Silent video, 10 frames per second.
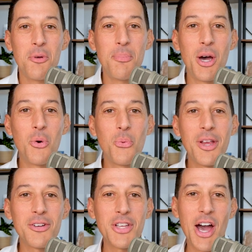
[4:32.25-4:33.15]
but
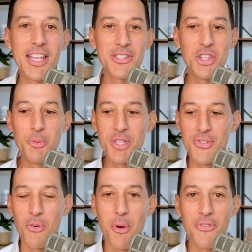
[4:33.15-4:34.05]
we are taught as
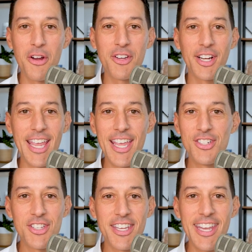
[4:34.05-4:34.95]
humans from a very young
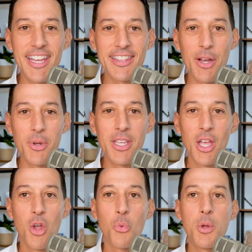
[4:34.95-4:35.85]
age, it's innate that
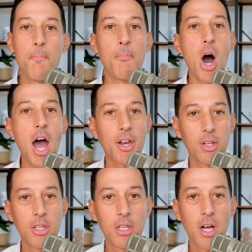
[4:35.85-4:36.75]
we
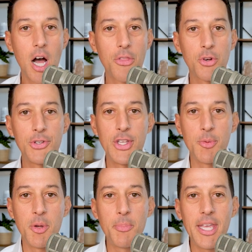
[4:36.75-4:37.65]
model other
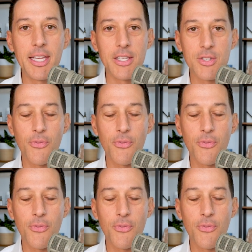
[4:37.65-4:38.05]
human beings.